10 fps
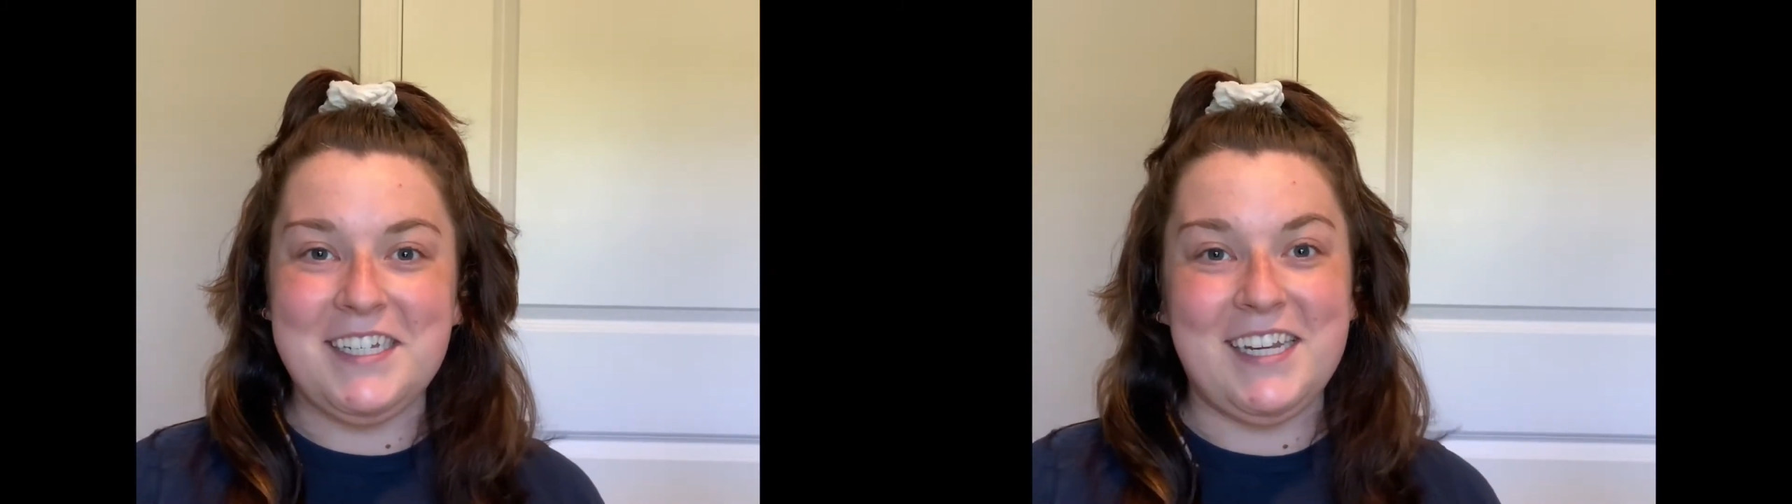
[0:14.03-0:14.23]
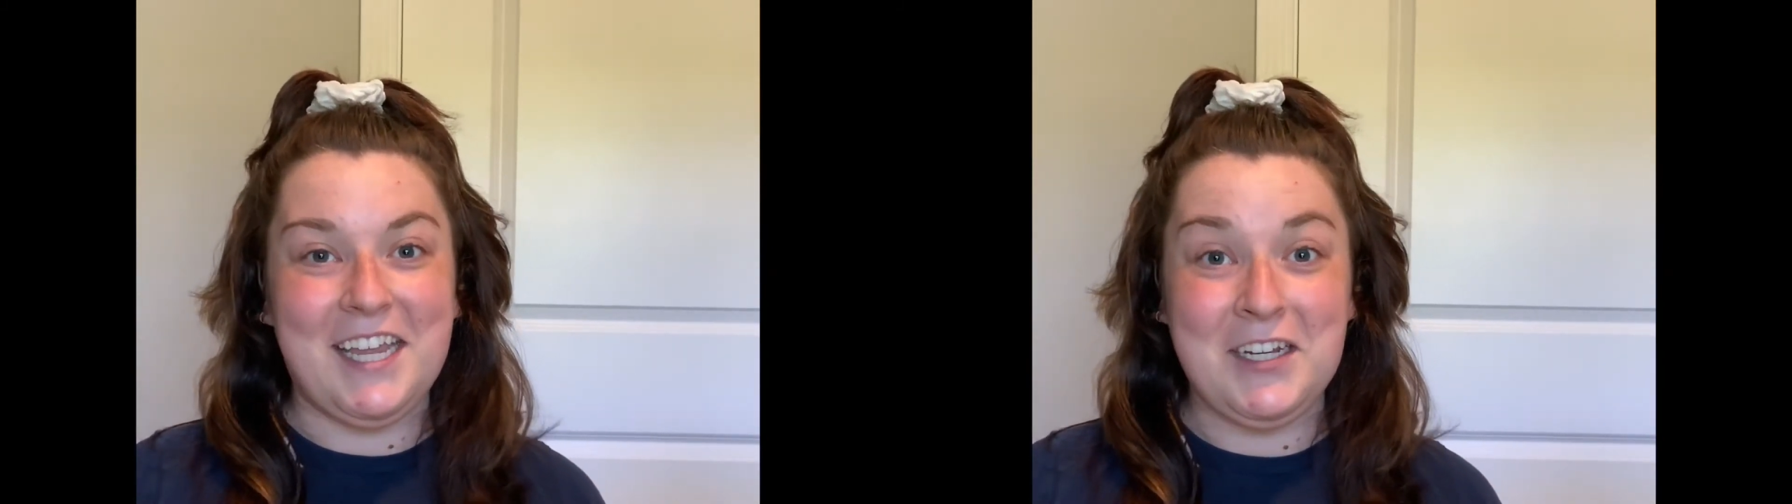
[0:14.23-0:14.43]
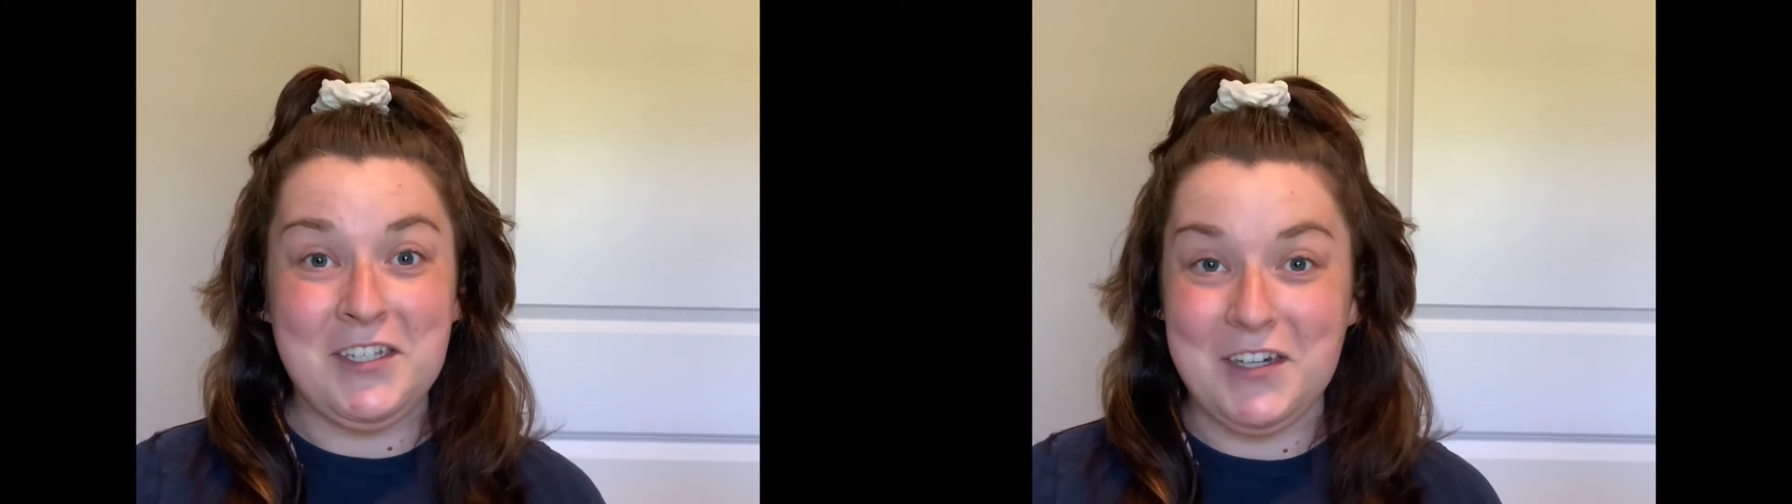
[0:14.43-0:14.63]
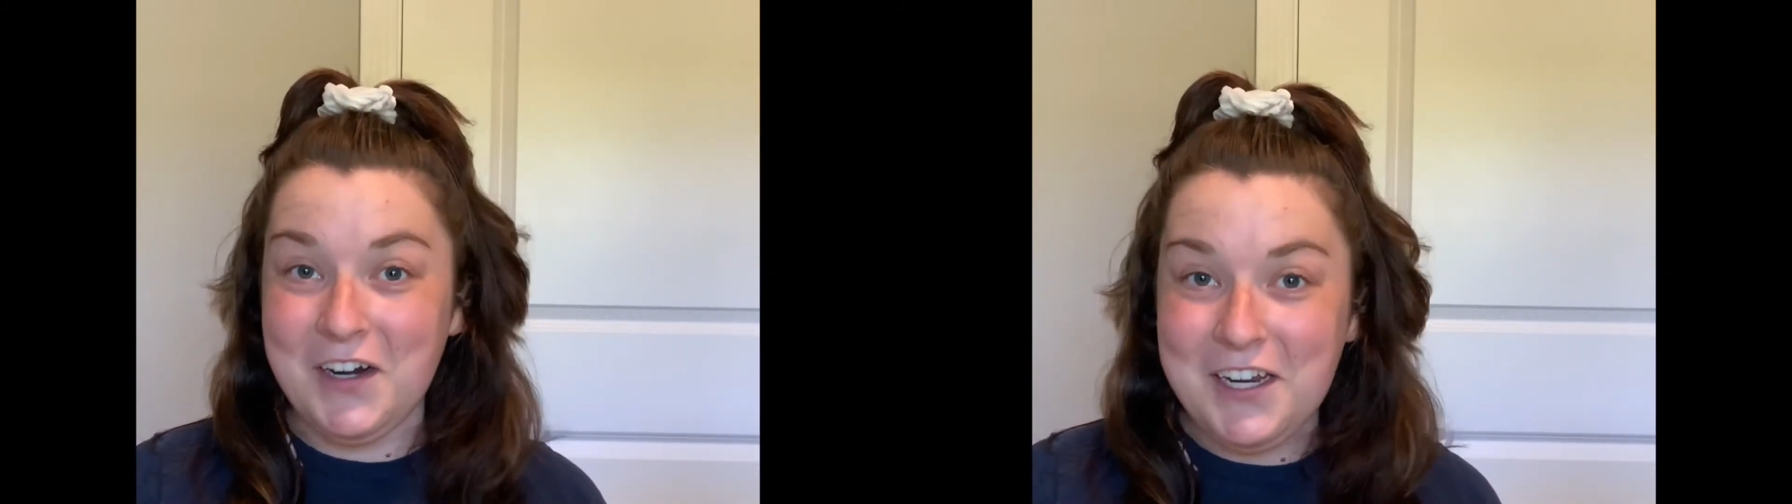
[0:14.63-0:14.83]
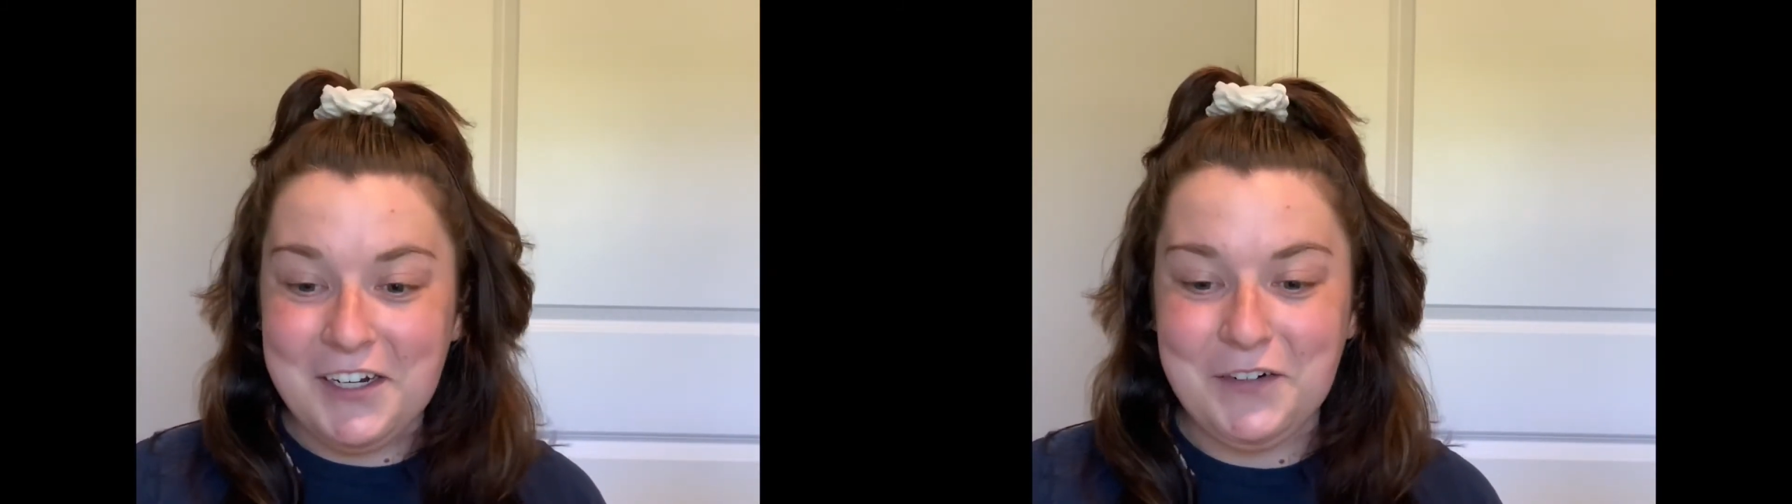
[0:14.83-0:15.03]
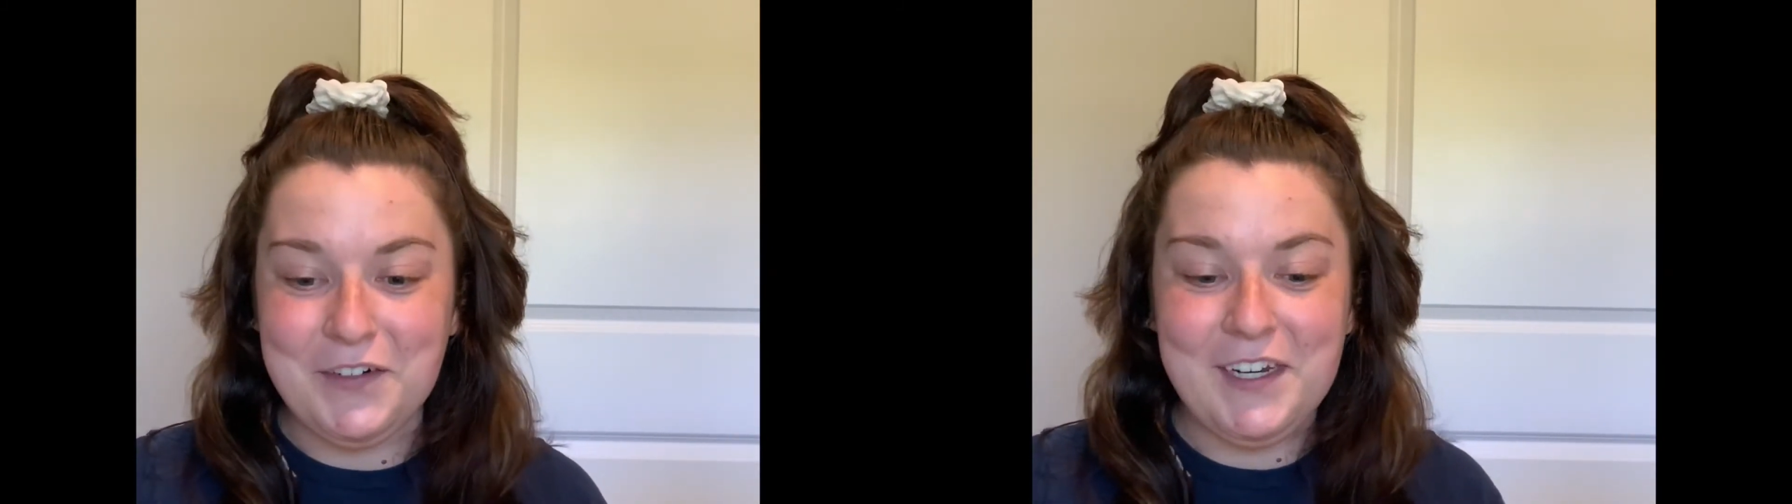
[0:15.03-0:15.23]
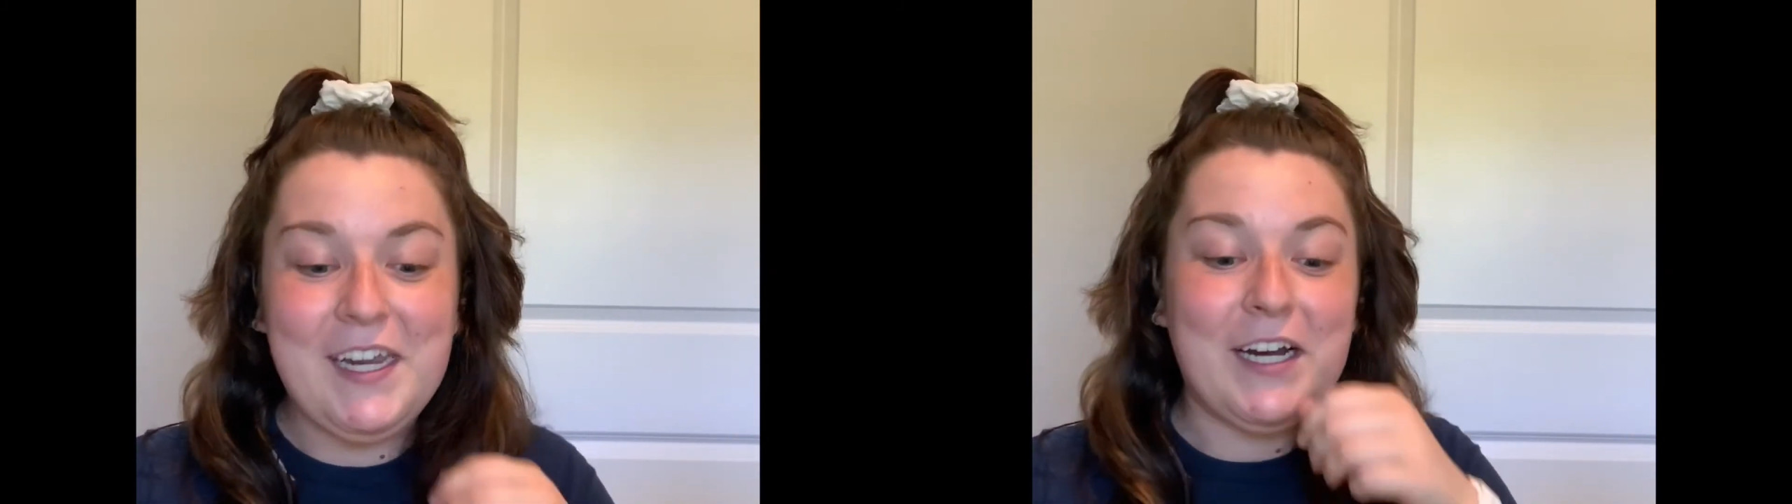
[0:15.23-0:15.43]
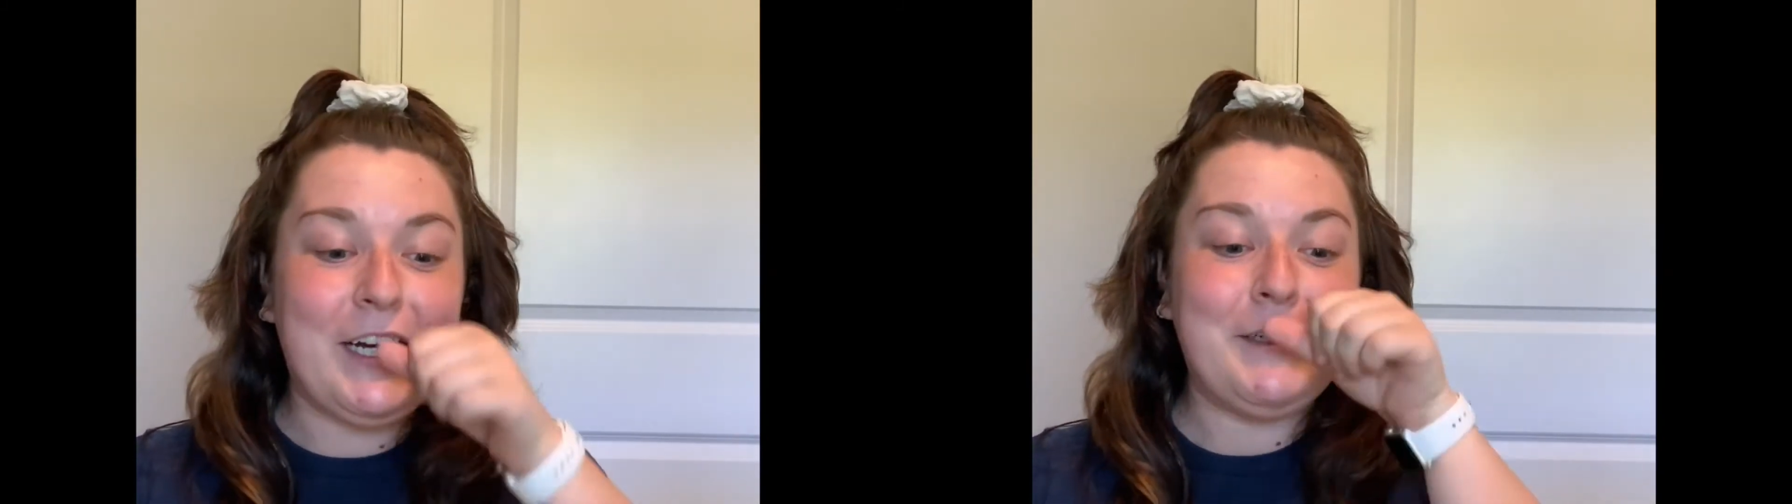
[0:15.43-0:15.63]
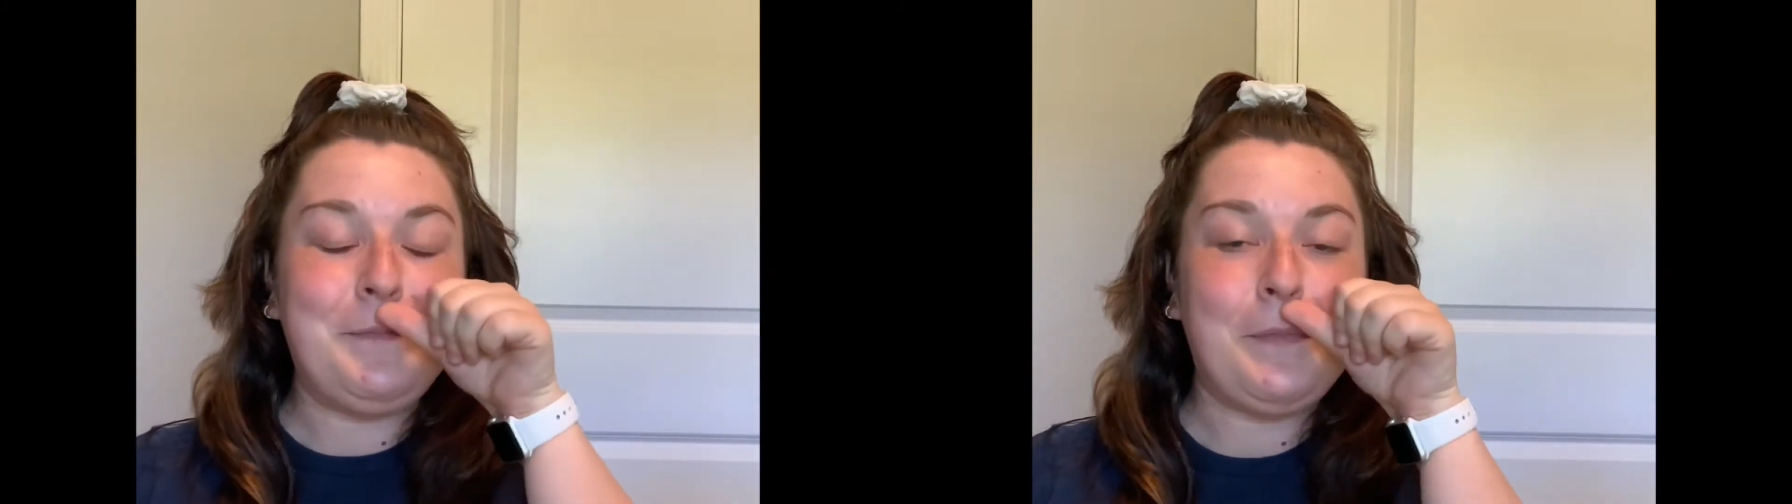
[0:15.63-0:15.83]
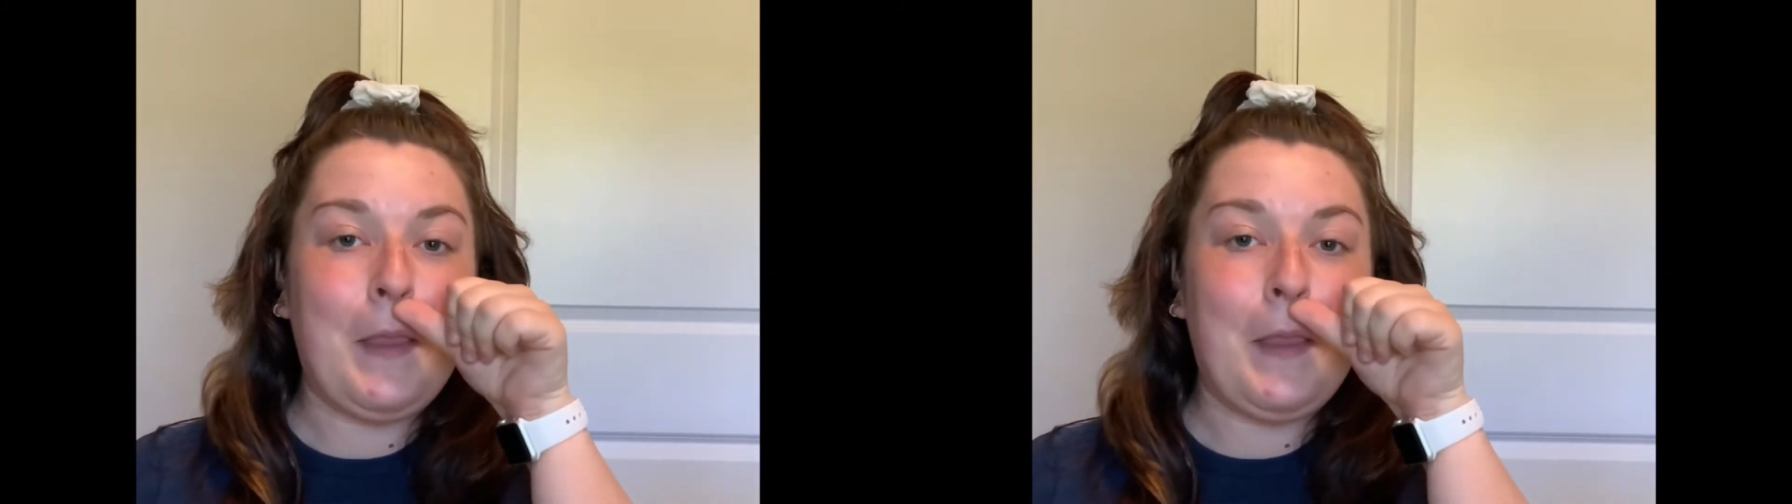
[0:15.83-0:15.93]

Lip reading: to get us started over here?